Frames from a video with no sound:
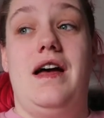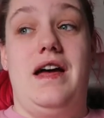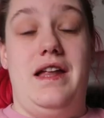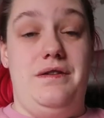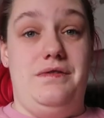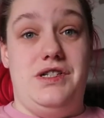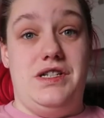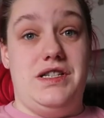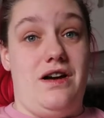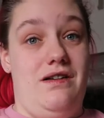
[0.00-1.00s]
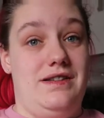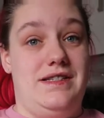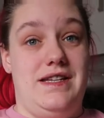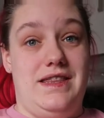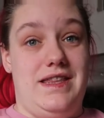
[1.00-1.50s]
And it was just a
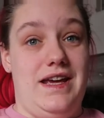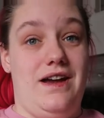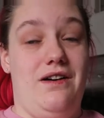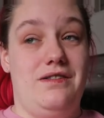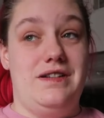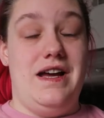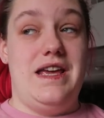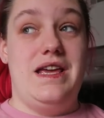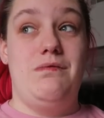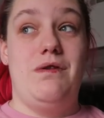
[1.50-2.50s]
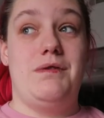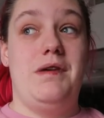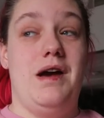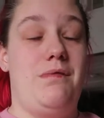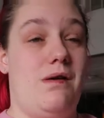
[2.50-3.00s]
constant thing all night. He woke
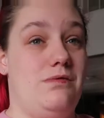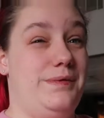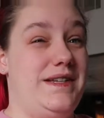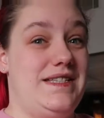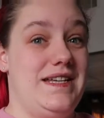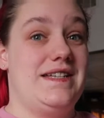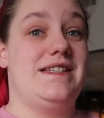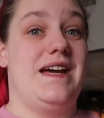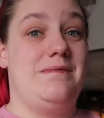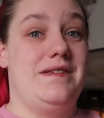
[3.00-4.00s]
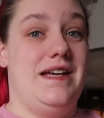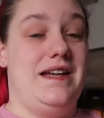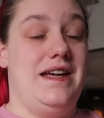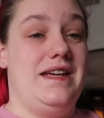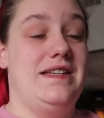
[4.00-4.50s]
me up probably six times that
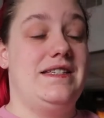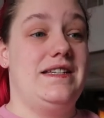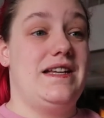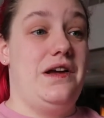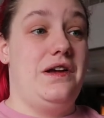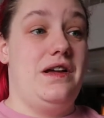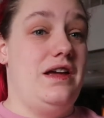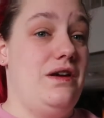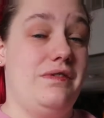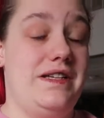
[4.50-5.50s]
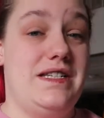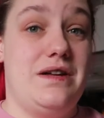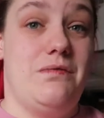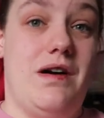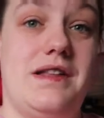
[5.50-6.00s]
night. He says I he only
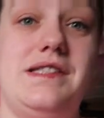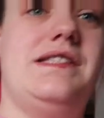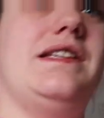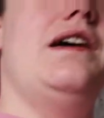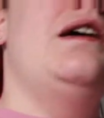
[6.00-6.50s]
did it once,